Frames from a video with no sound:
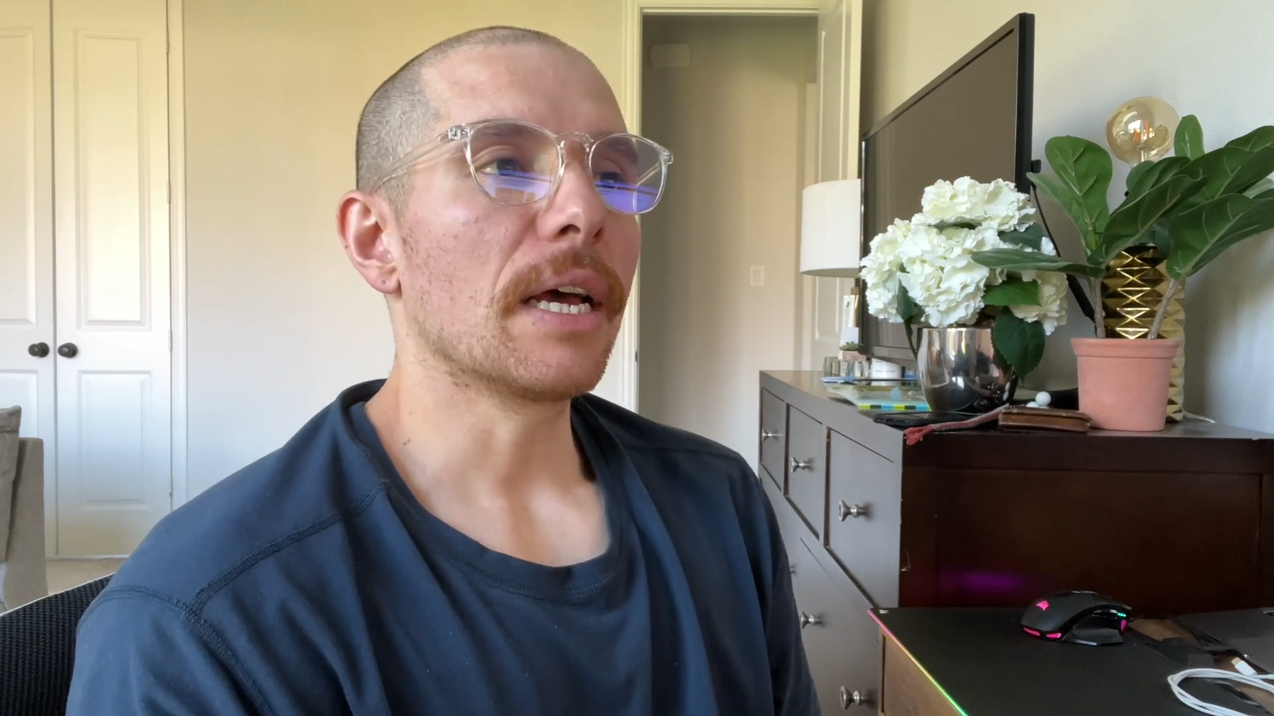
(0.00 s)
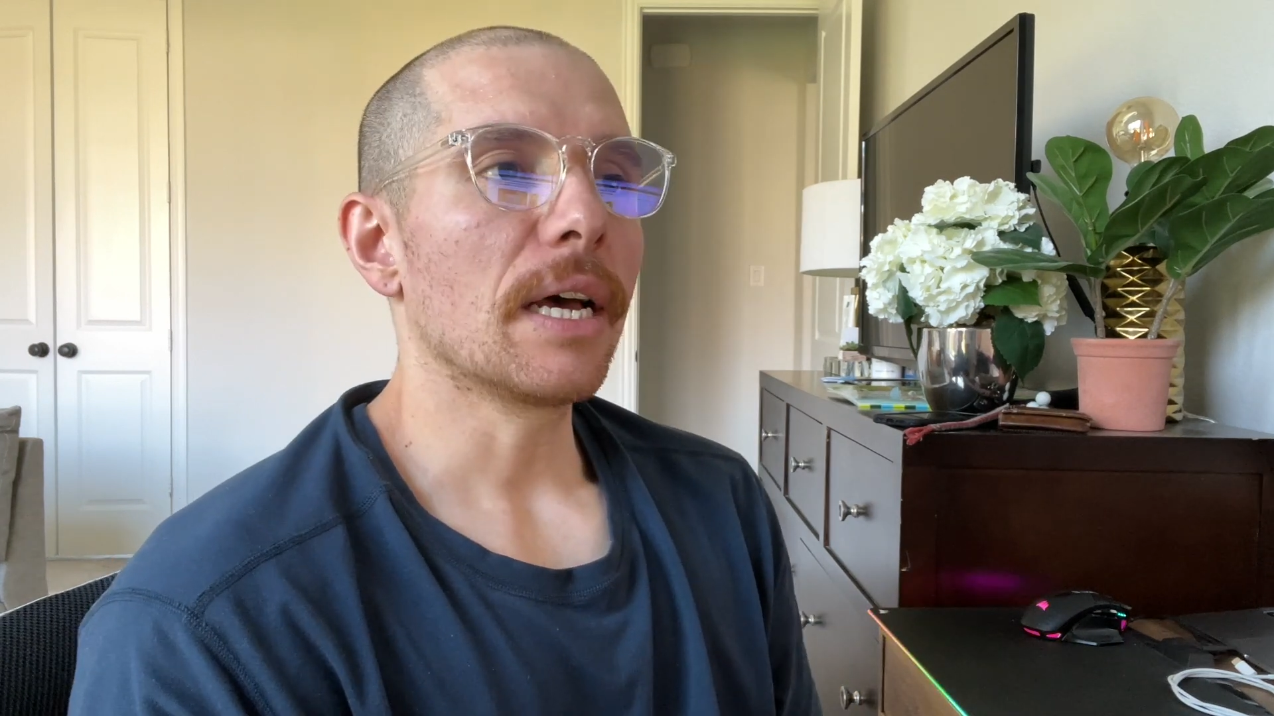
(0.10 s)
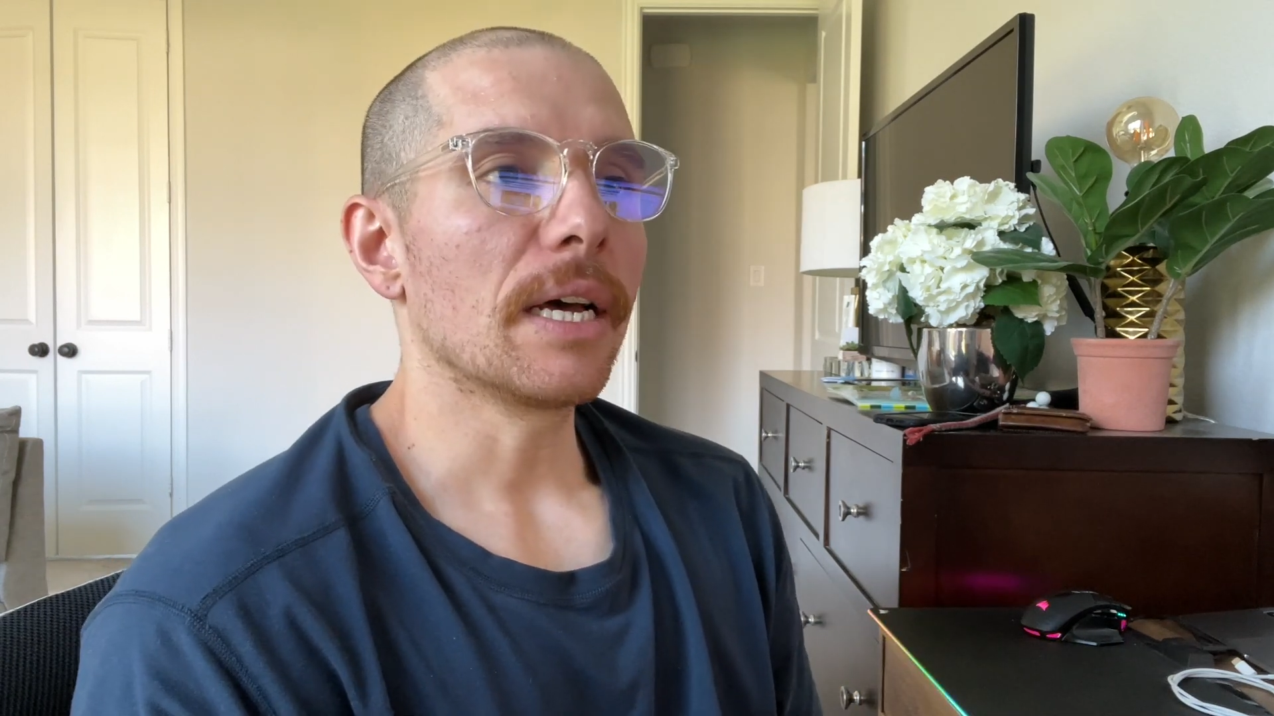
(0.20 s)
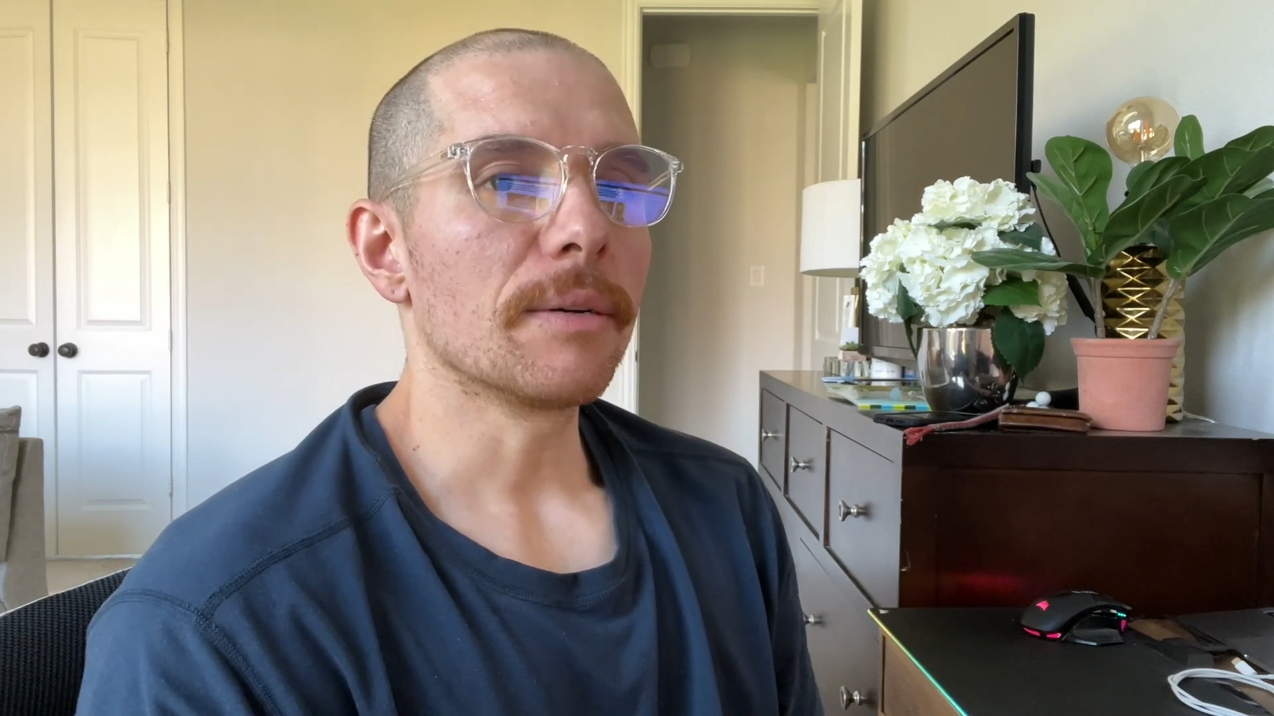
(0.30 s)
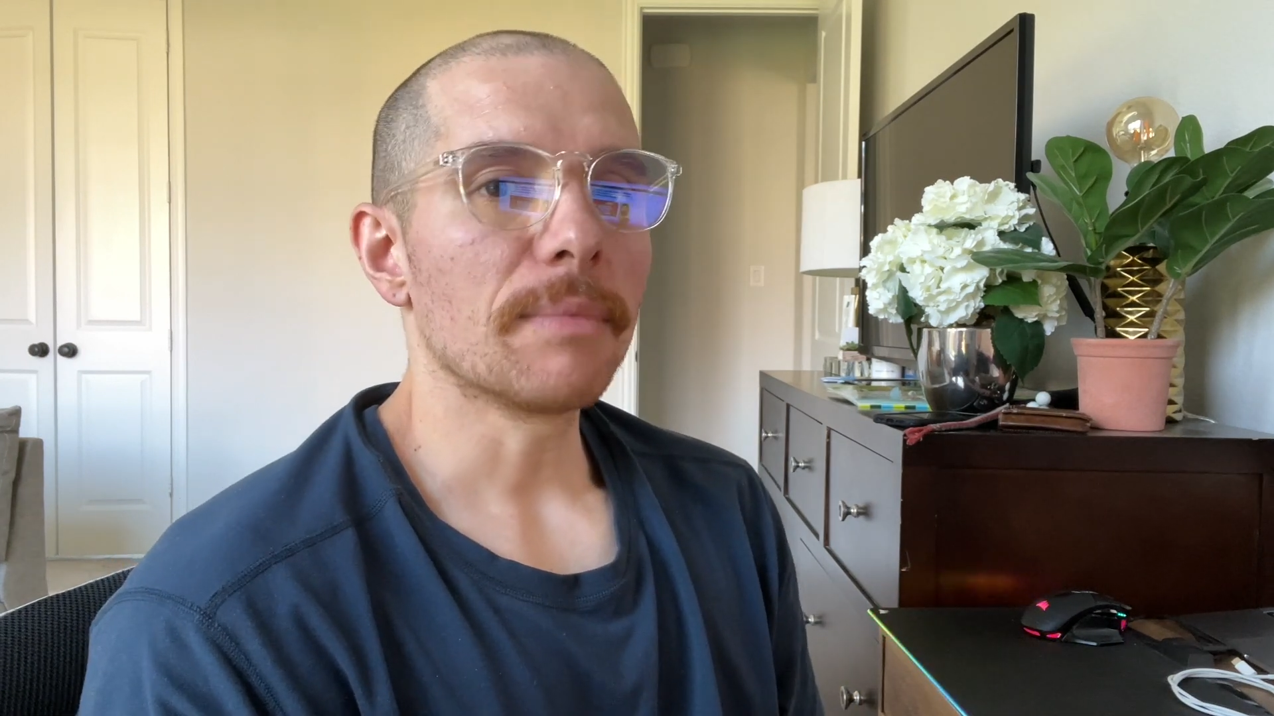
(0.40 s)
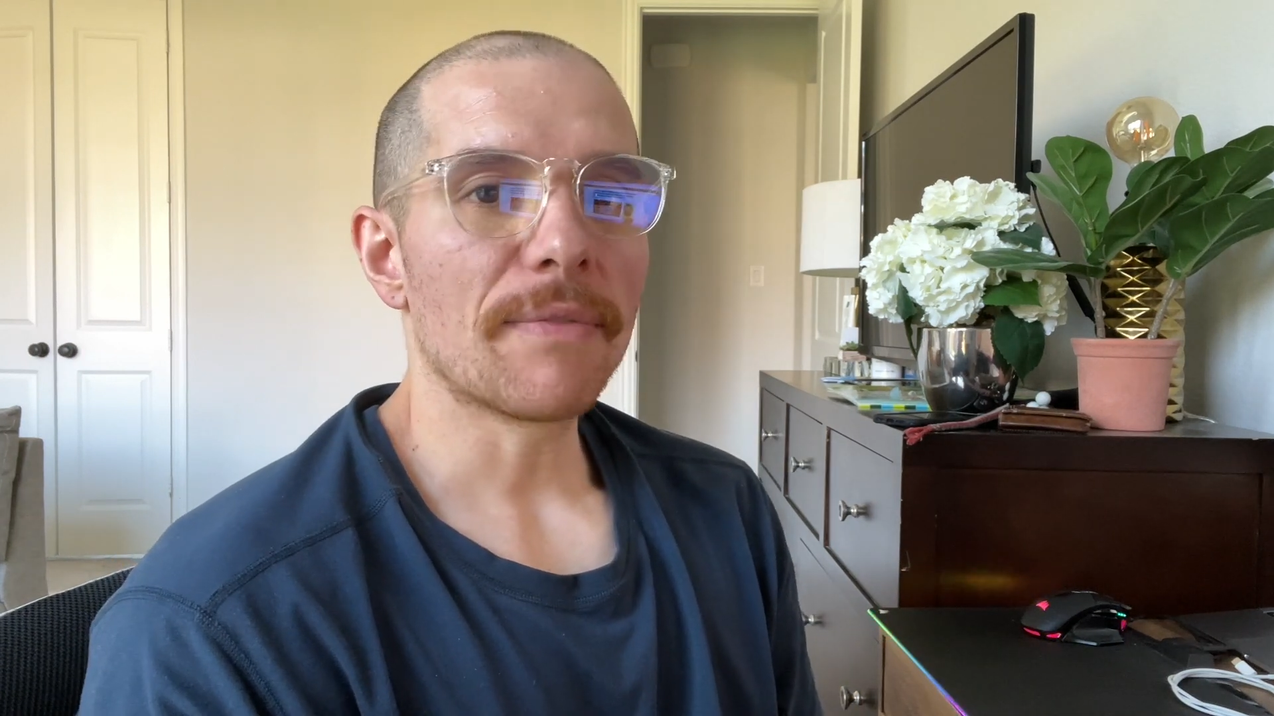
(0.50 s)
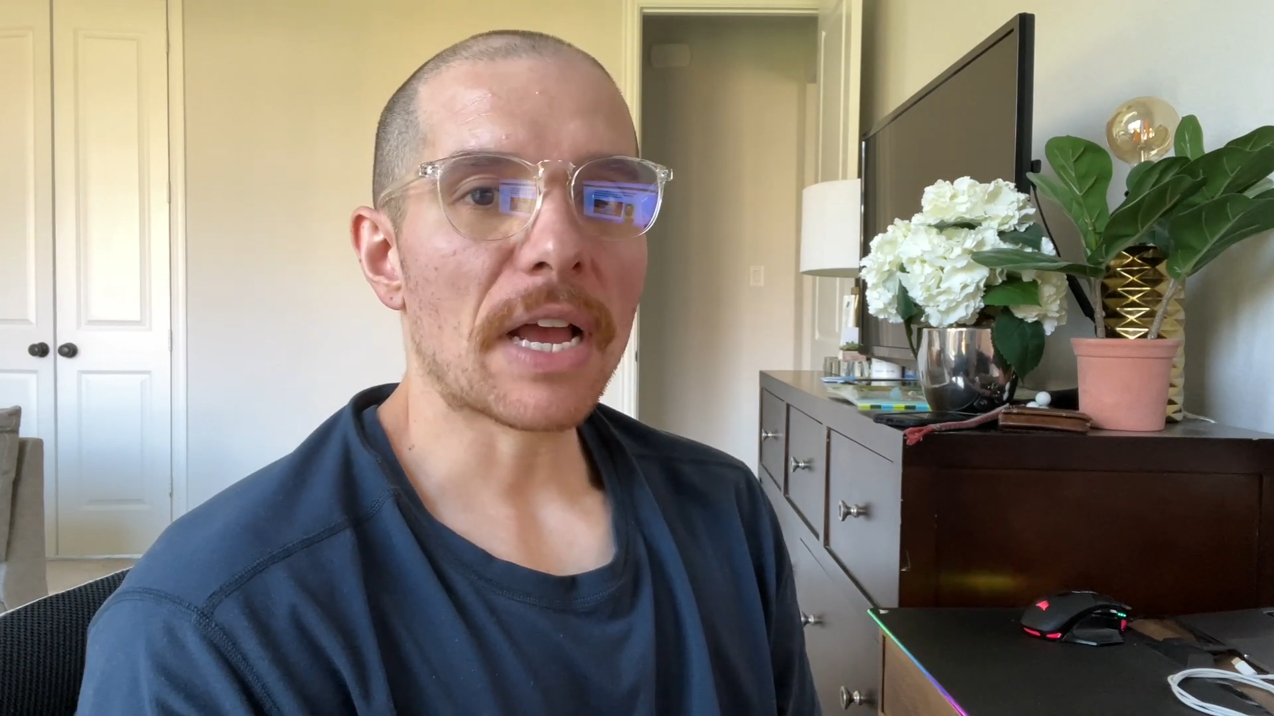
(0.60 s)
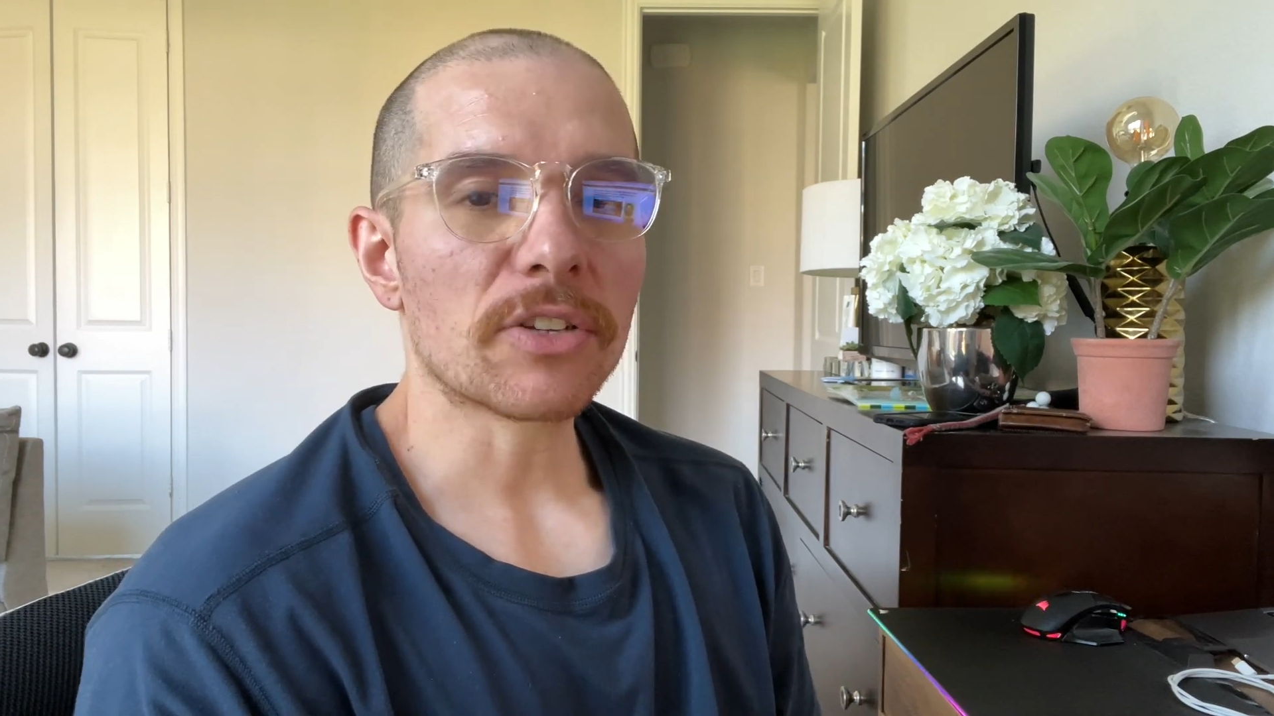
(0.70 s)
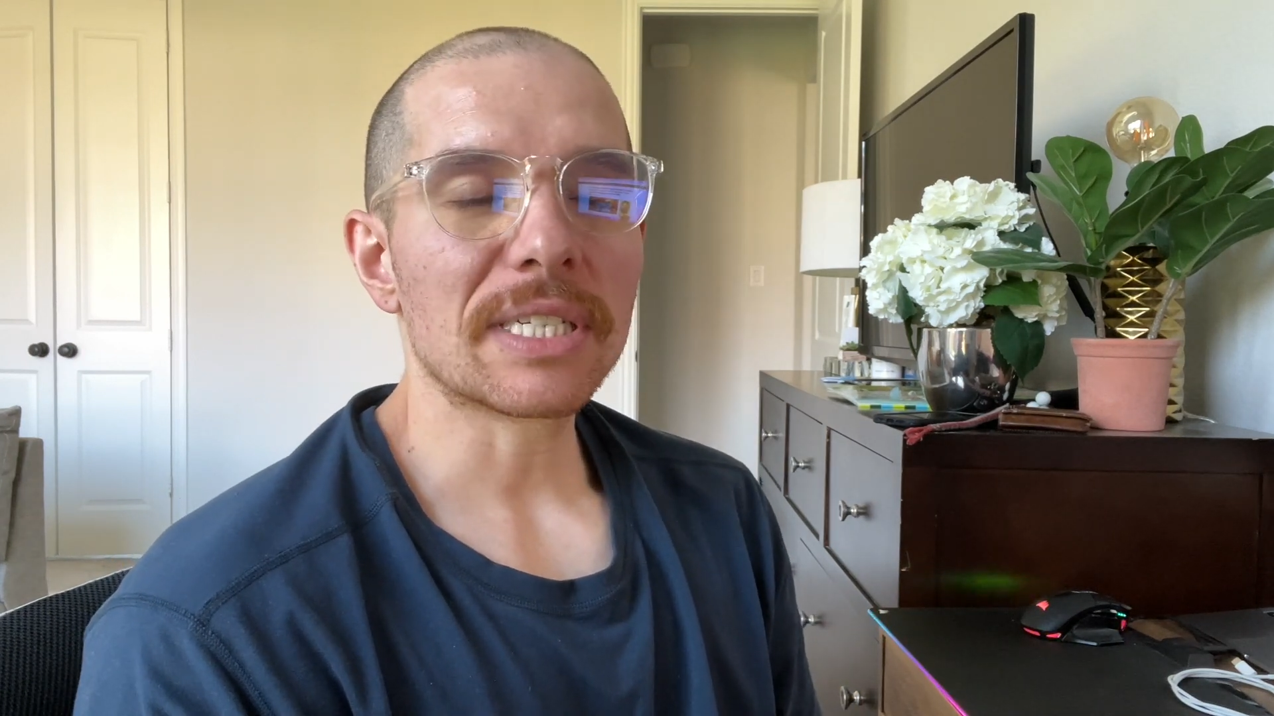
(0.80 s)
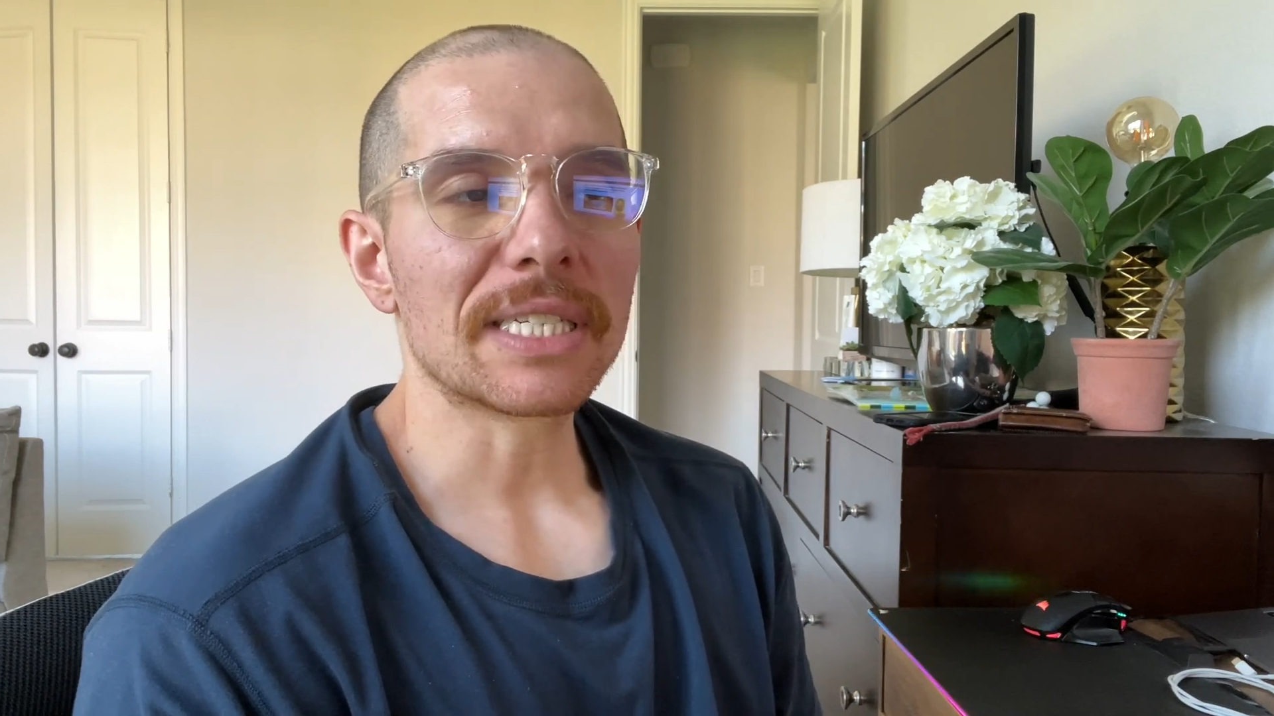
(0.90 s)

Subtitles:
I've actually